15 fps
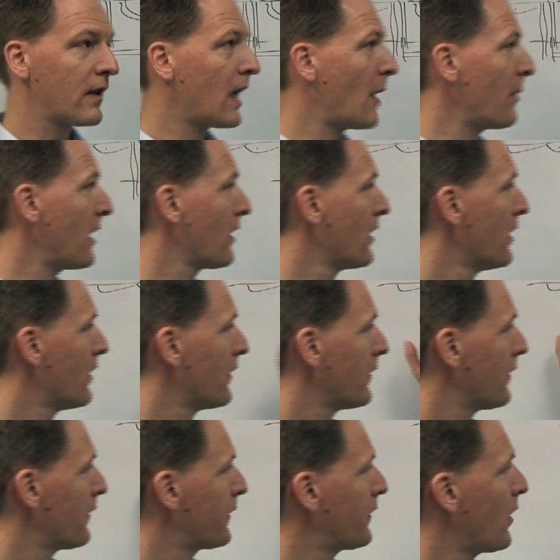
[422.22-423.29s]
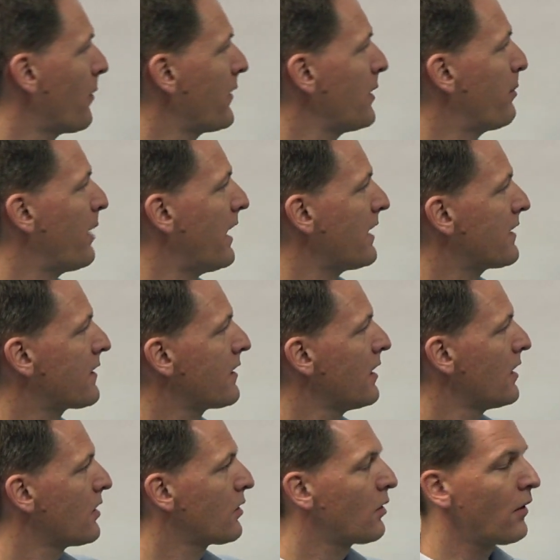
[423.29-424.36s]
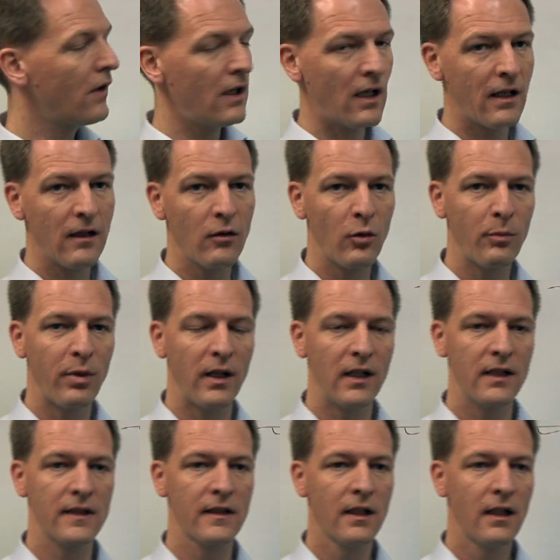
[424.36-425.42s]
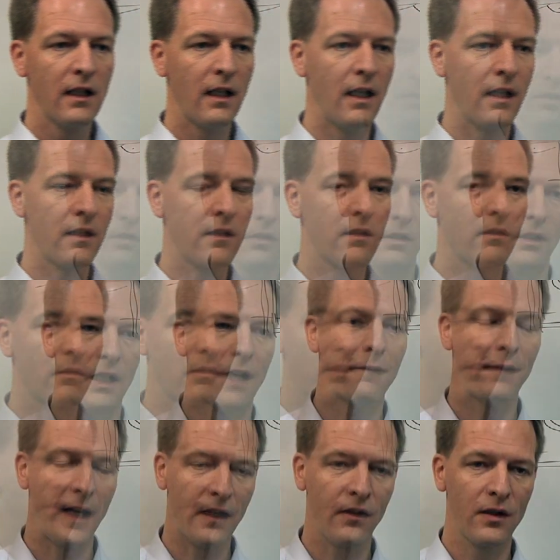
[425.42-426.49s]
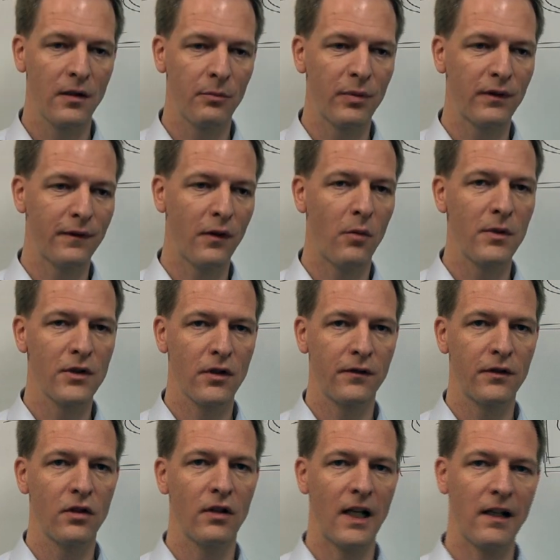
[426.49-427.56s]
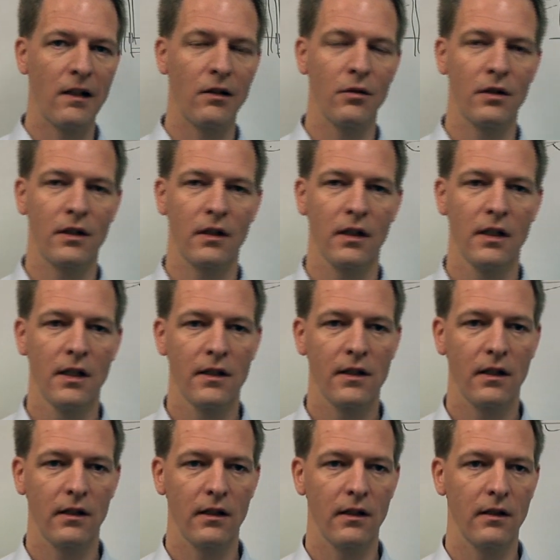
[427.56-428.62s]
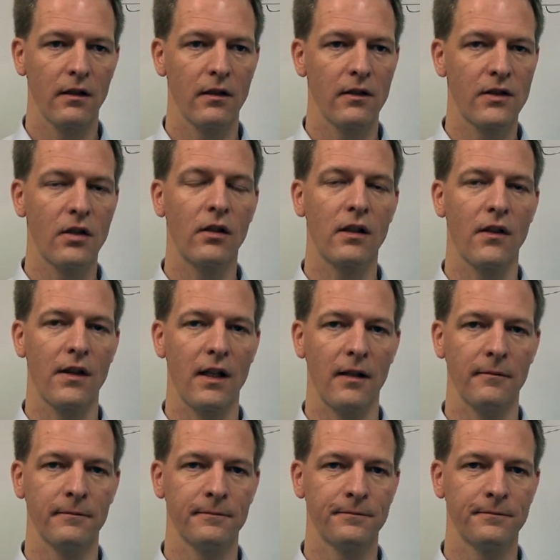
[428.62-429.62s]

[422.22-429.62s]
coming from the pads to the analog parts and affect the performance of your analog circuit then.